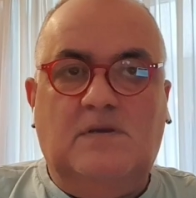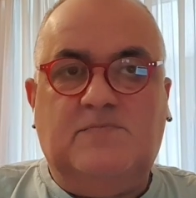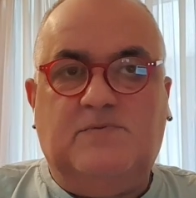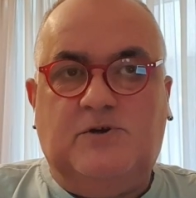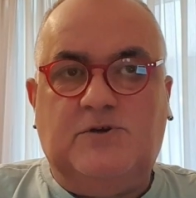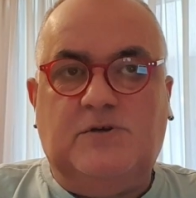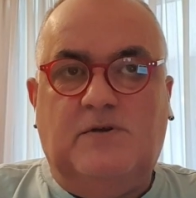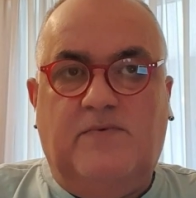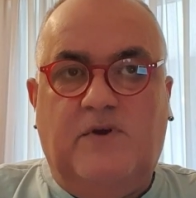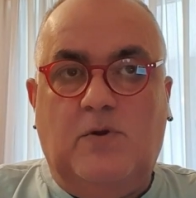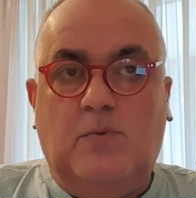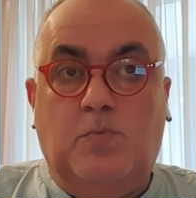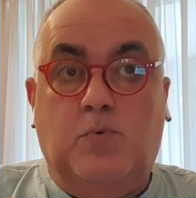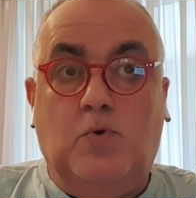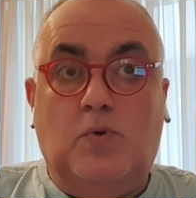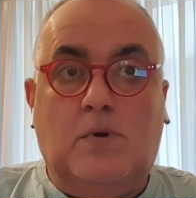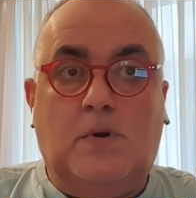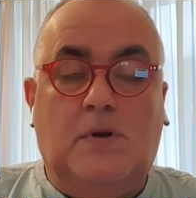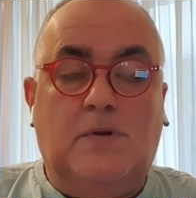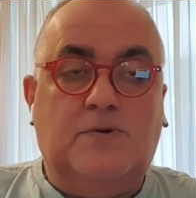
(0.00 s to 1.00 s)
especially very
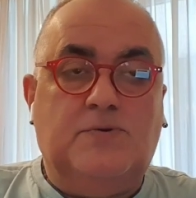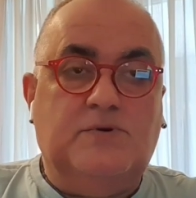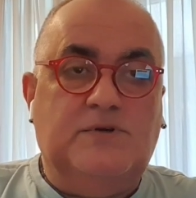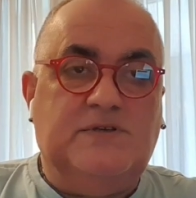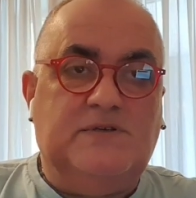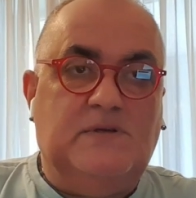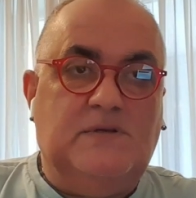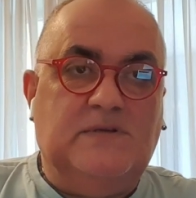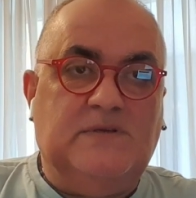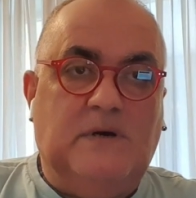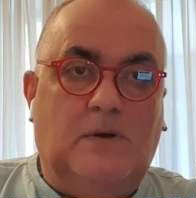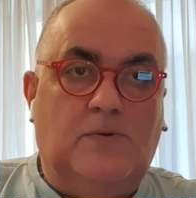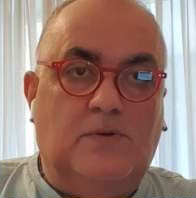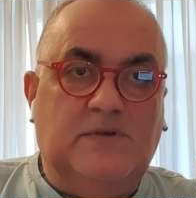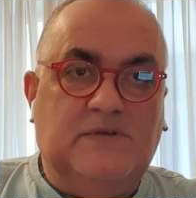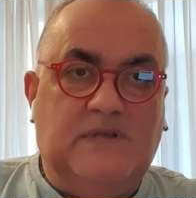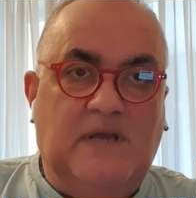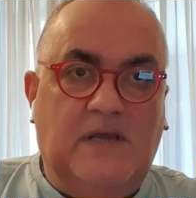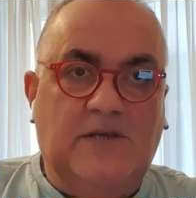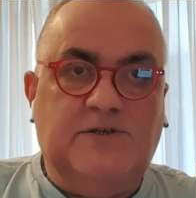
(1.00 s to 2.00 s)
poor countries in
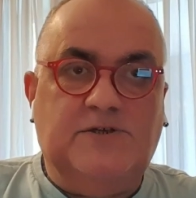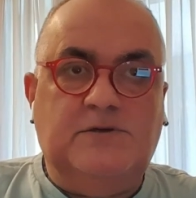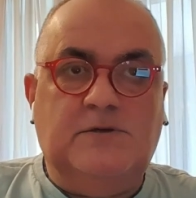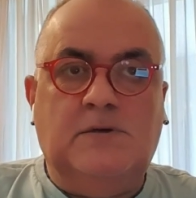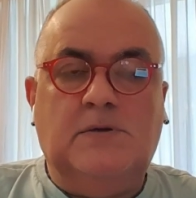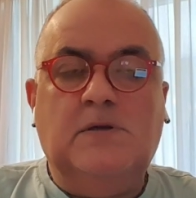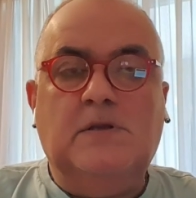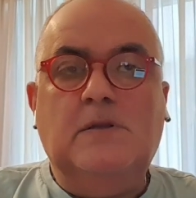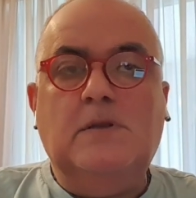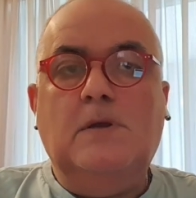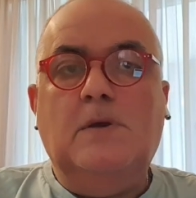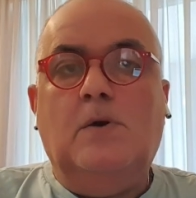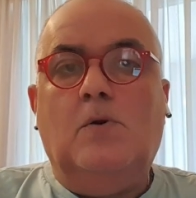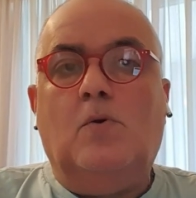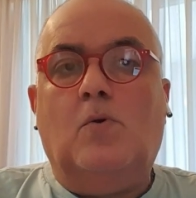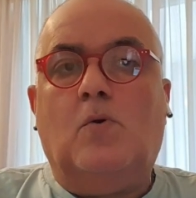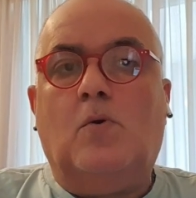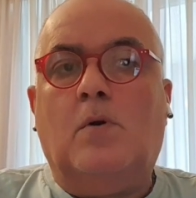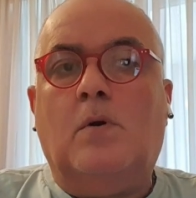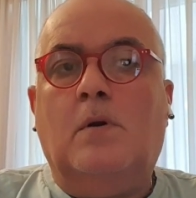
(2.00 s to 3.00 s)
Southeast Asia
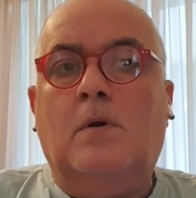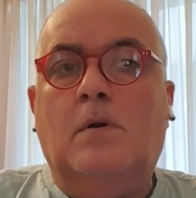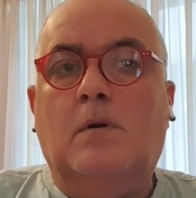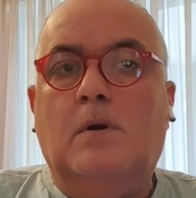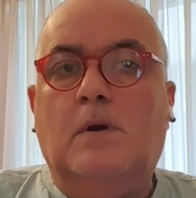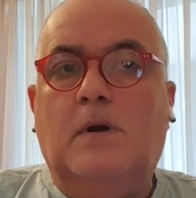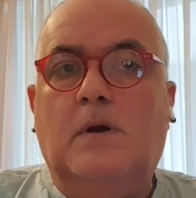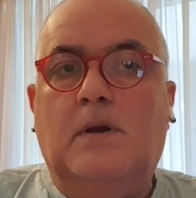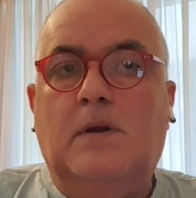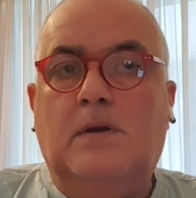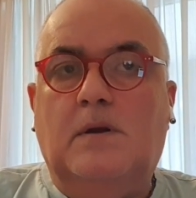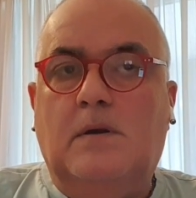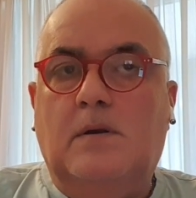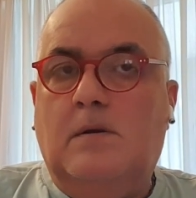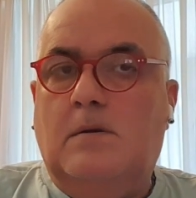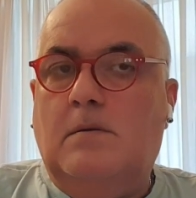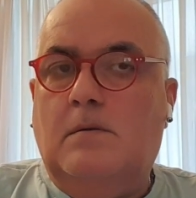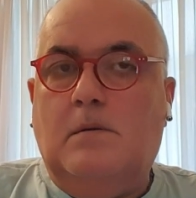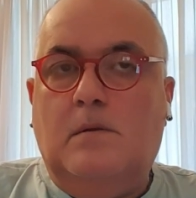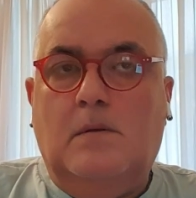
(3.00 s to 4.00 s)
or
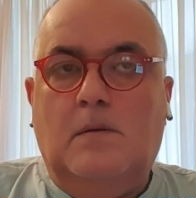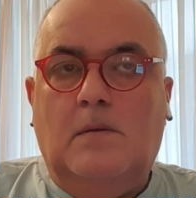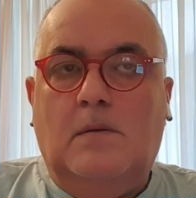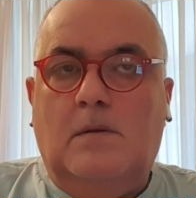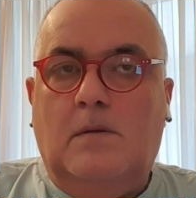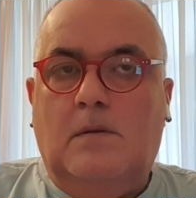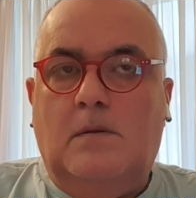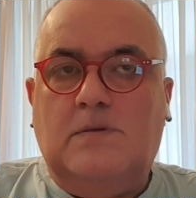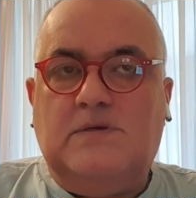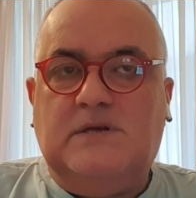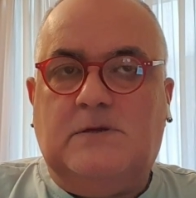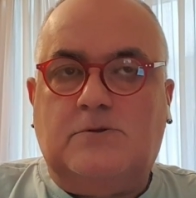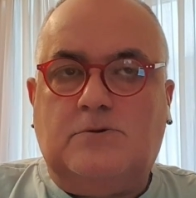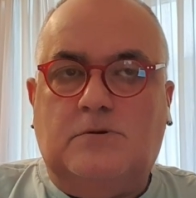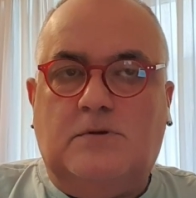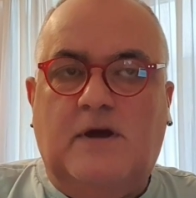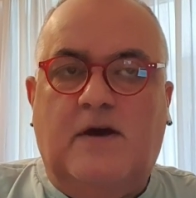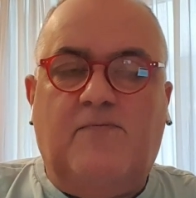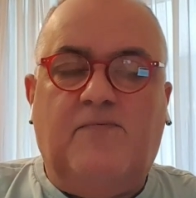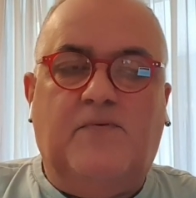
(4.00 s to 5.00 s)
in
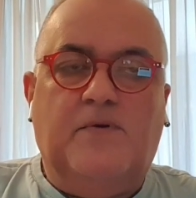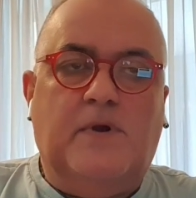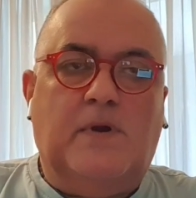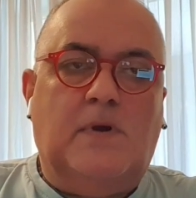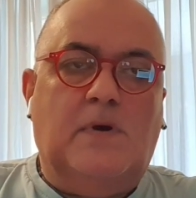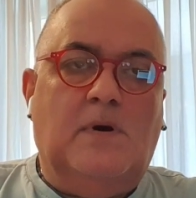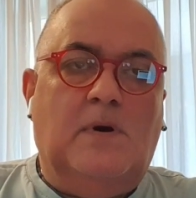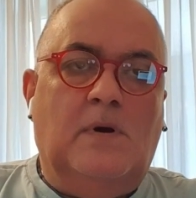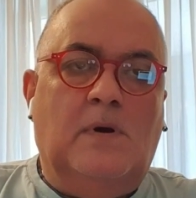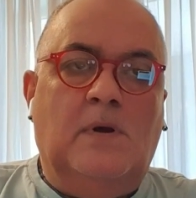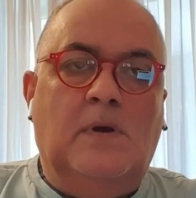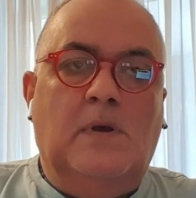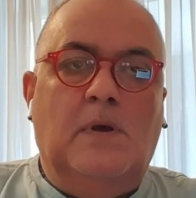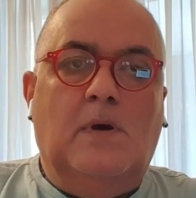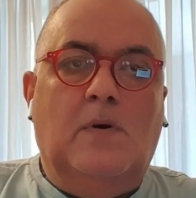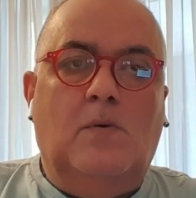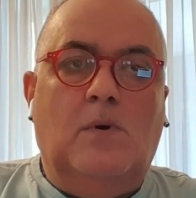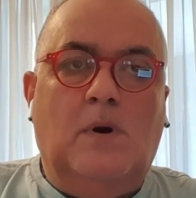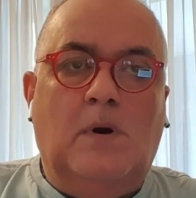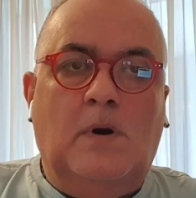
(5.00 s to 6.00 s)
Central Africa,
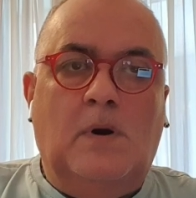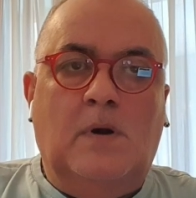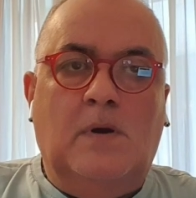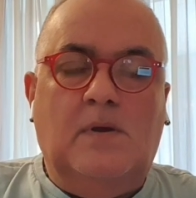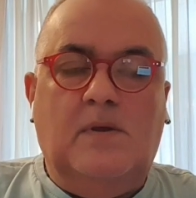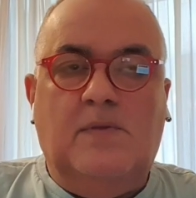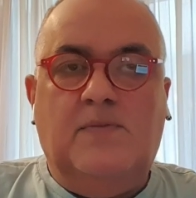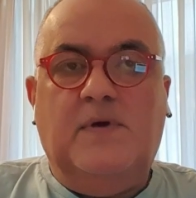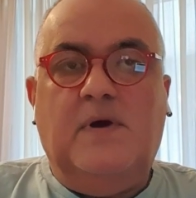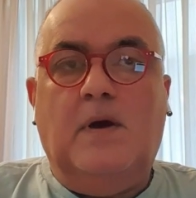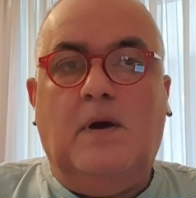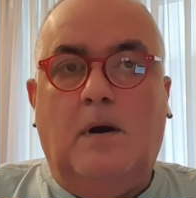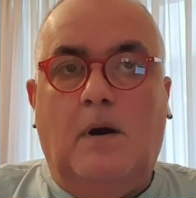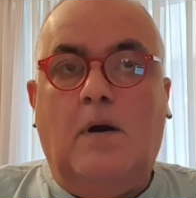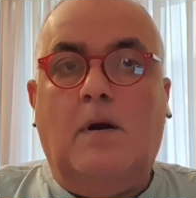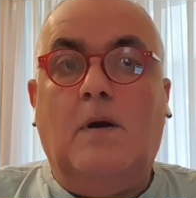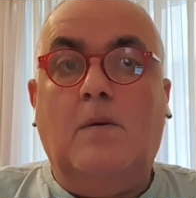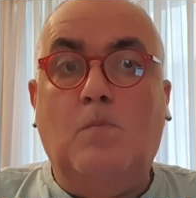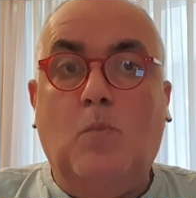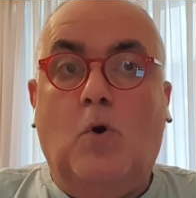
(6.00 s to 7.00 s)
where there
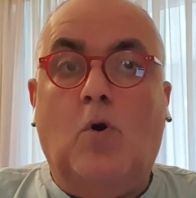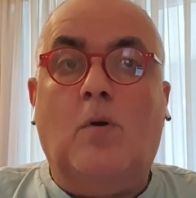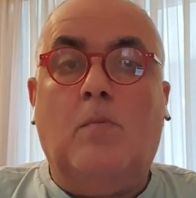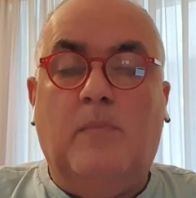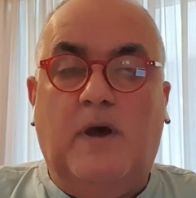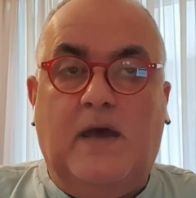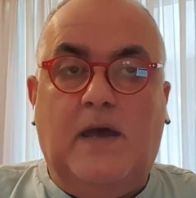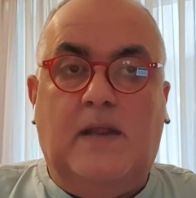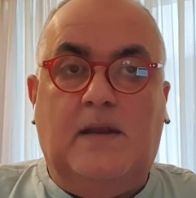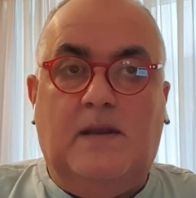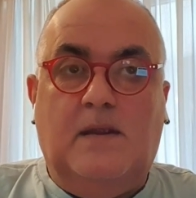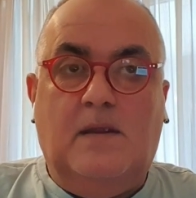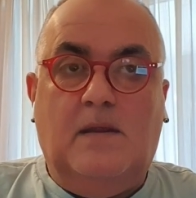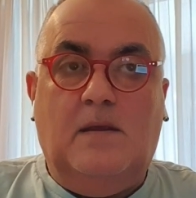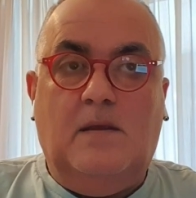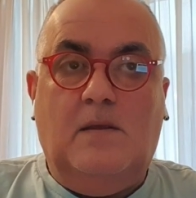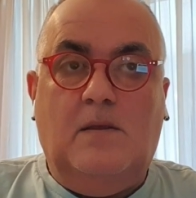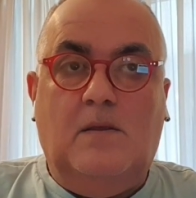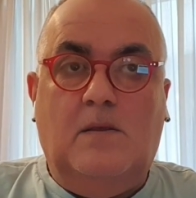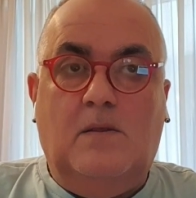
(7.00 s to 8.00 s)
are more men
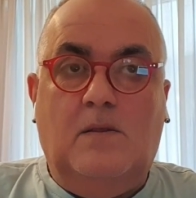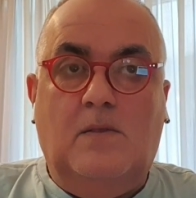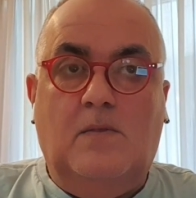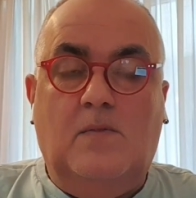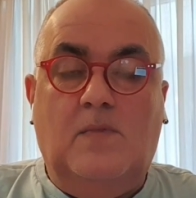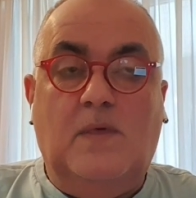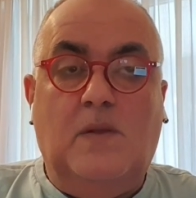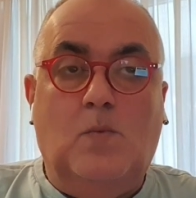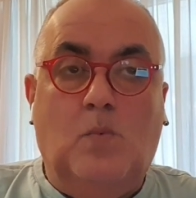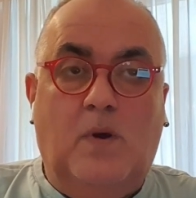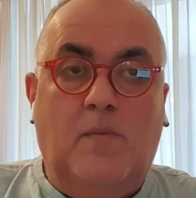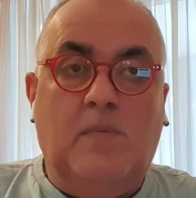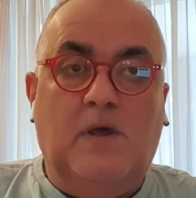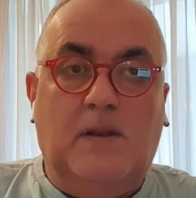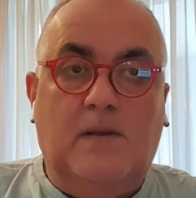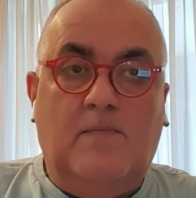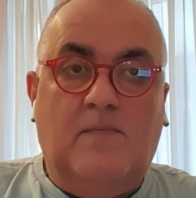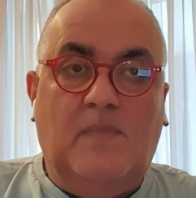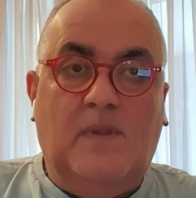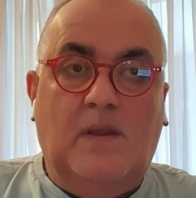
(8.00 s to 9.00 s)
than women.